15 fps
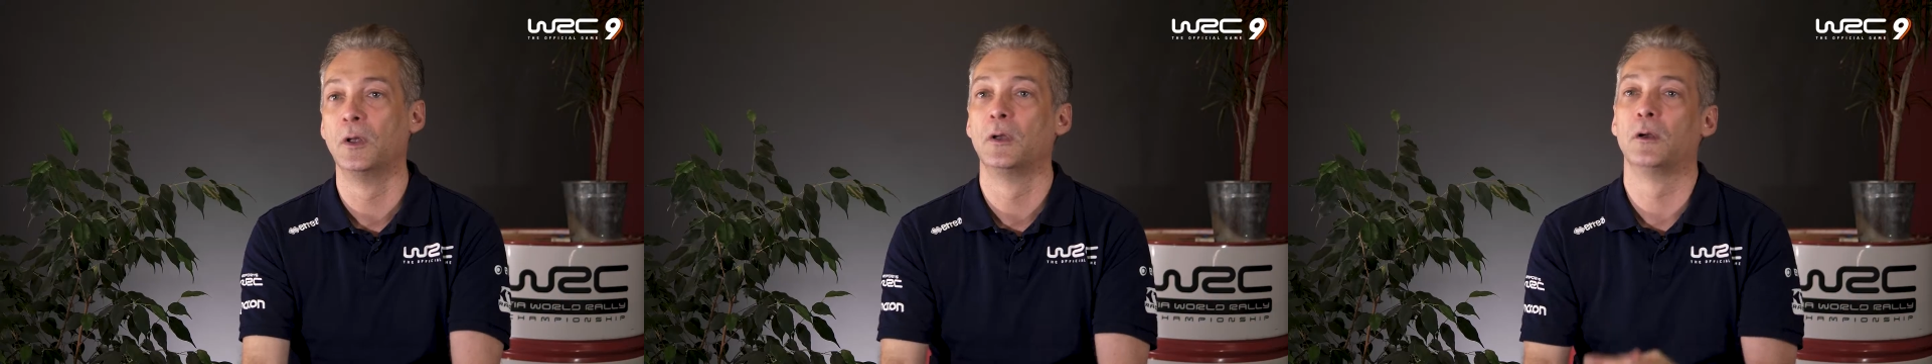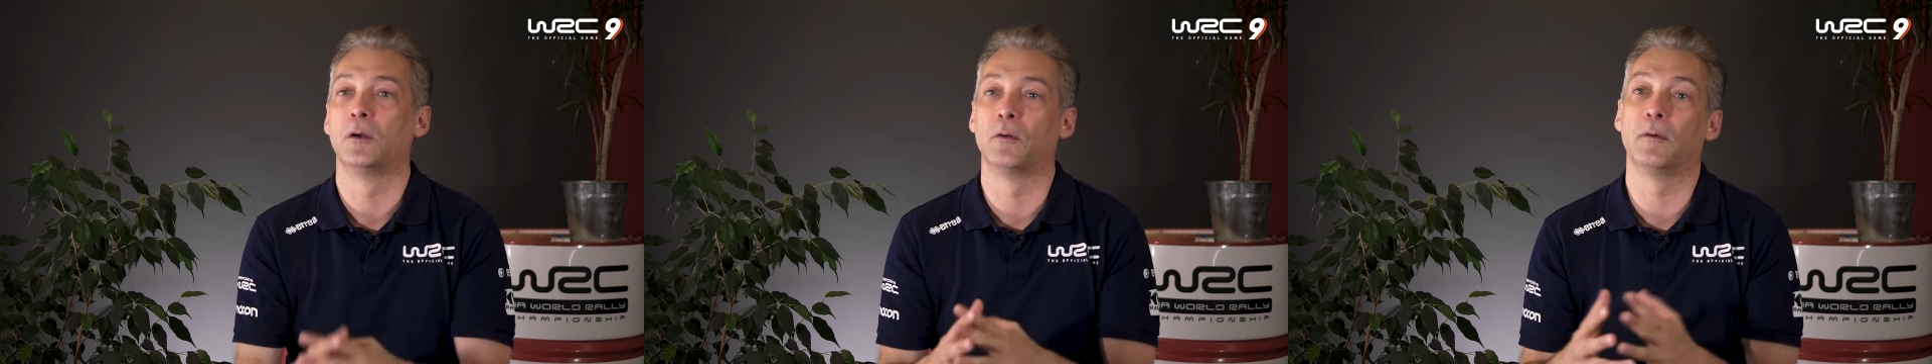
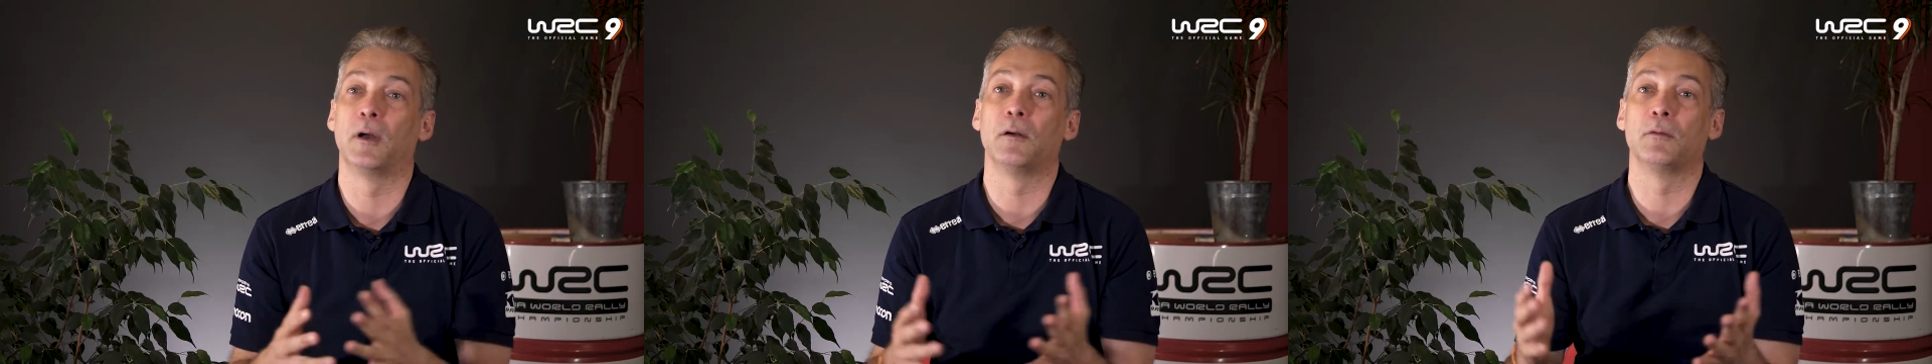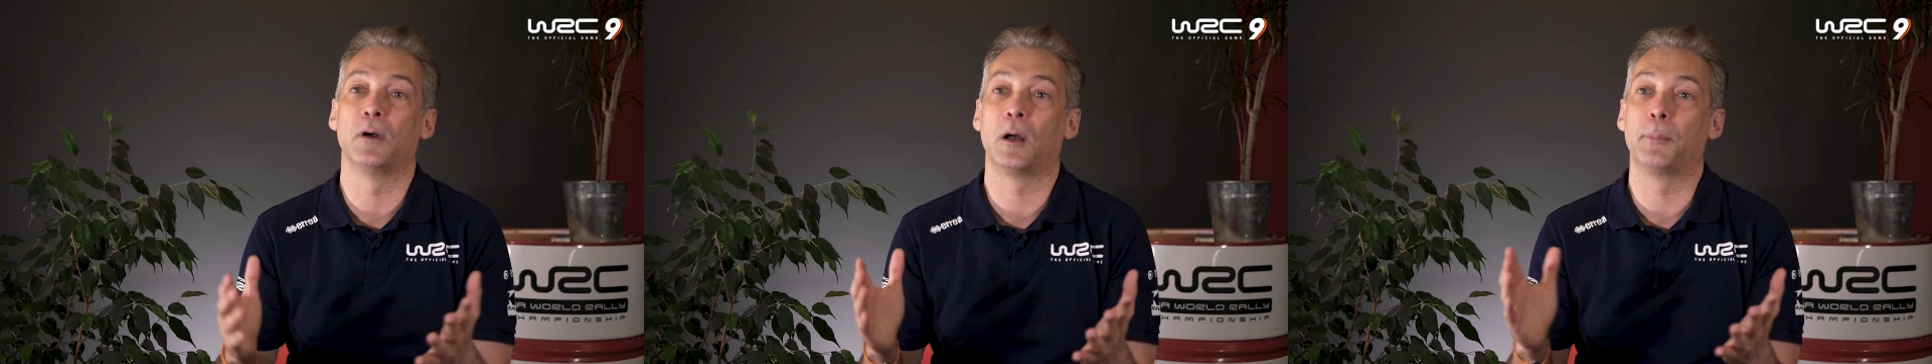For
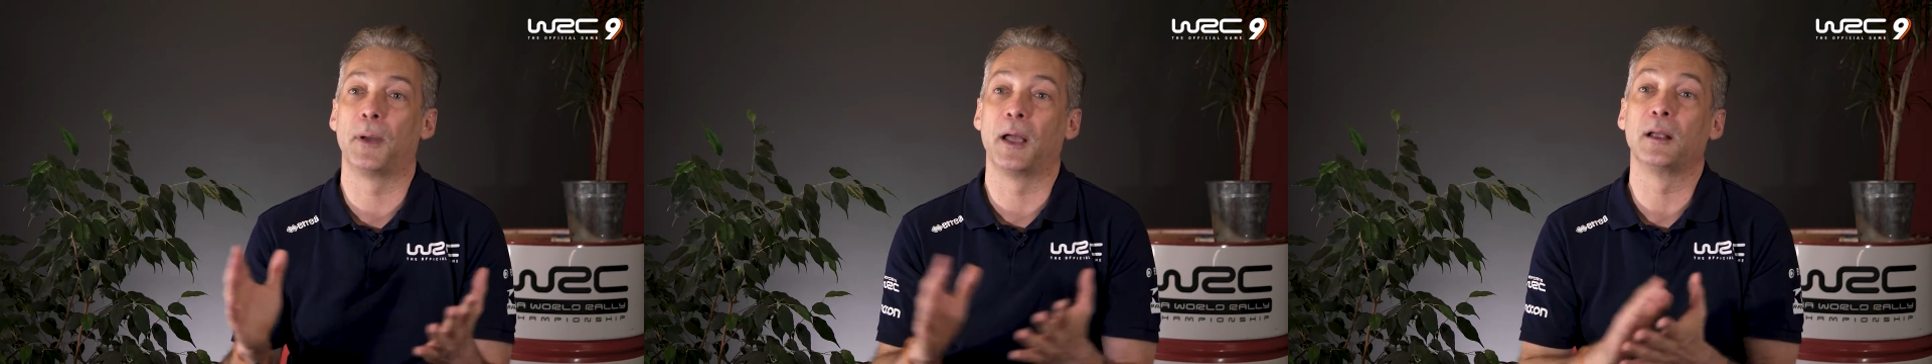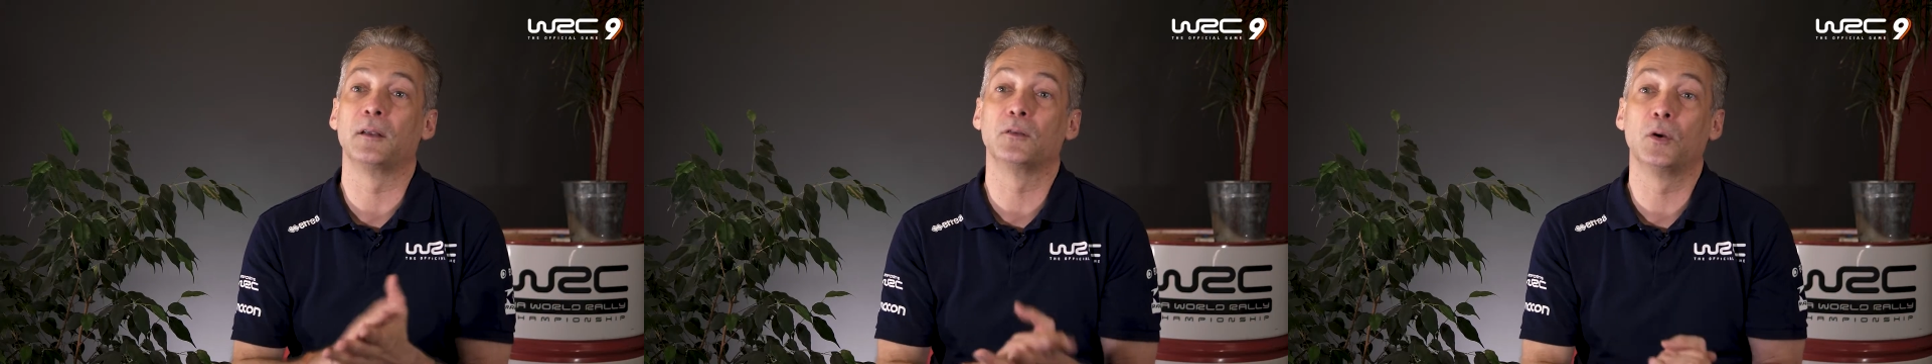example,
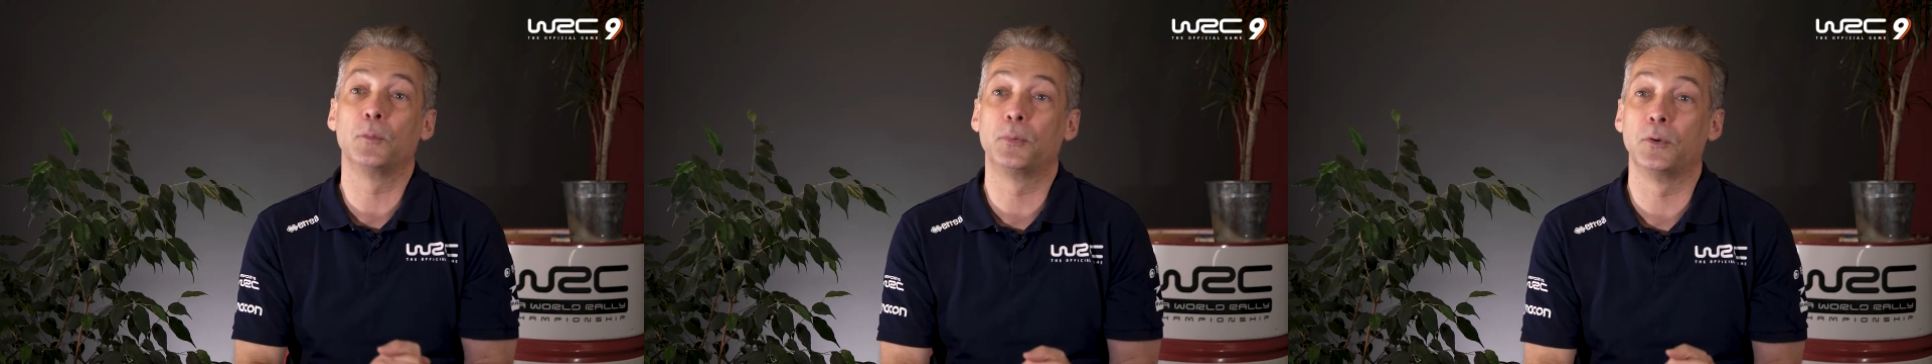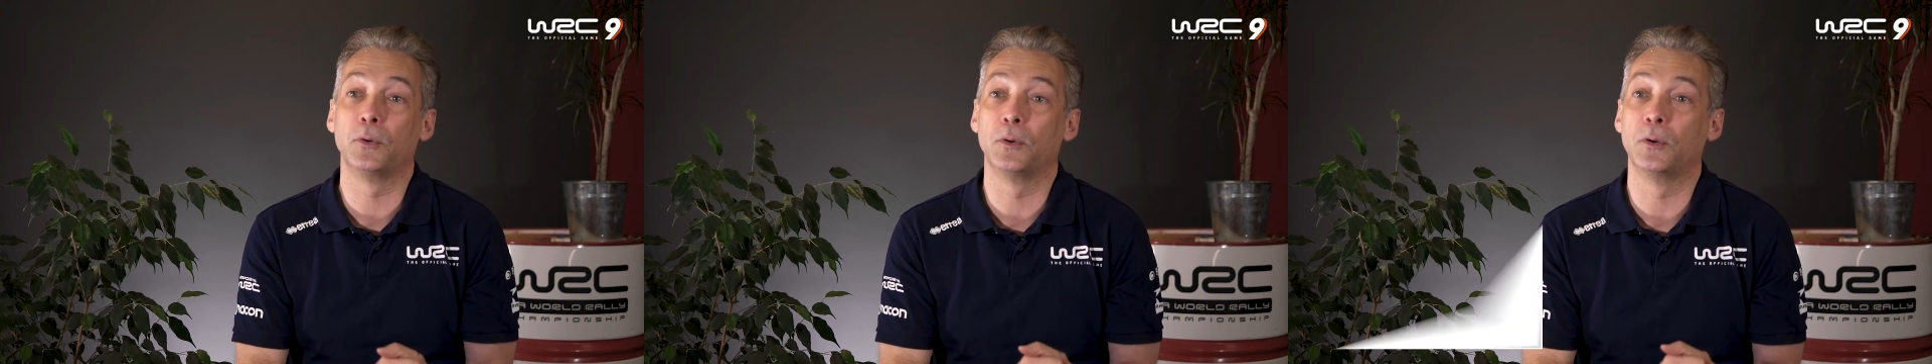
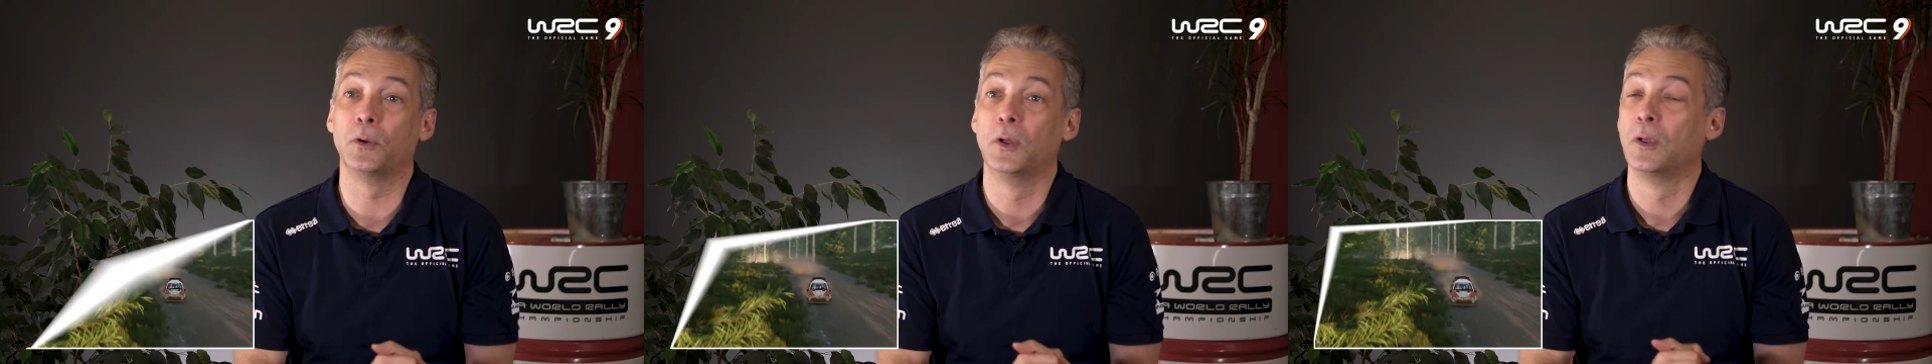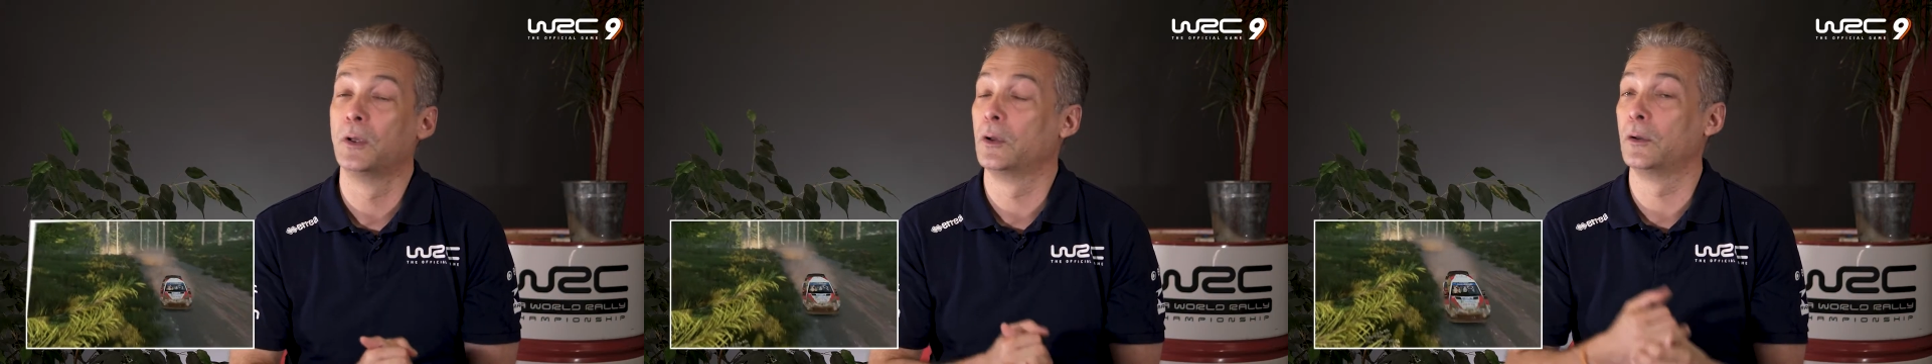Finland will be
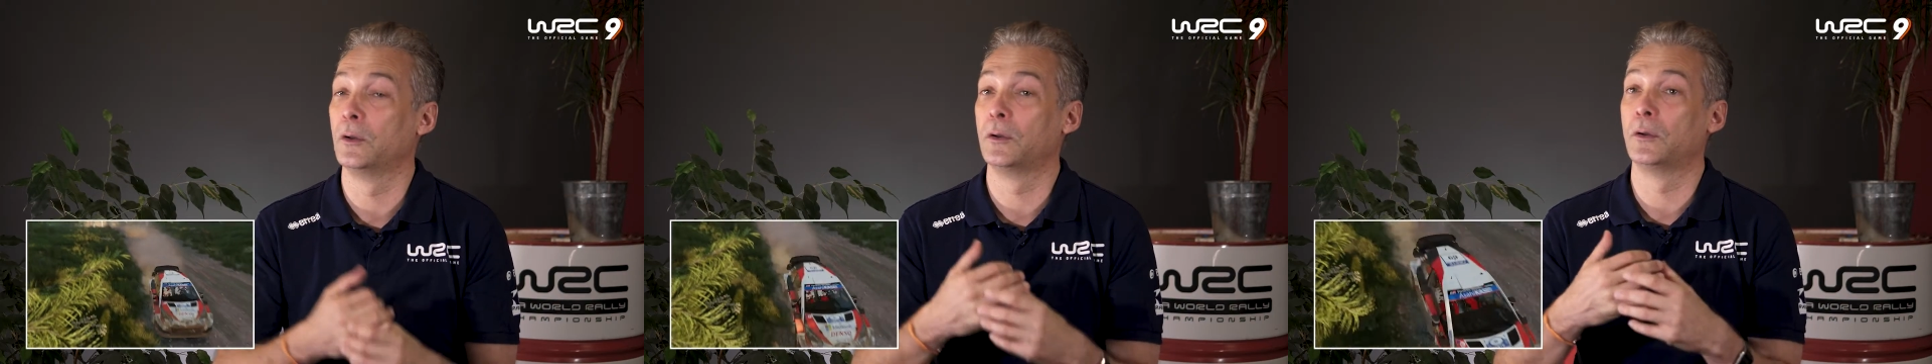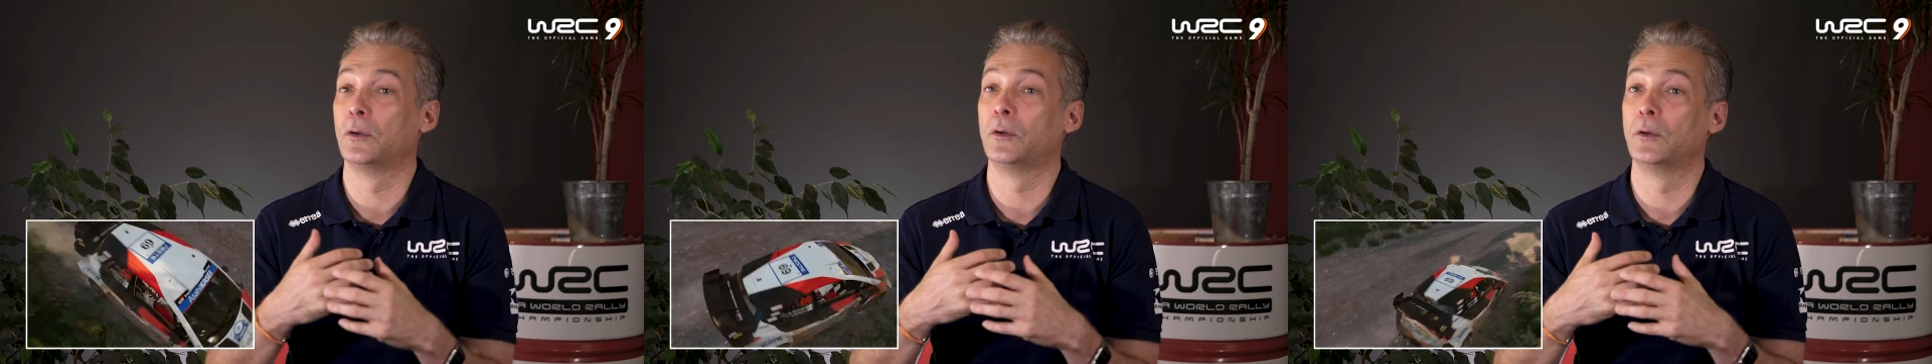added a month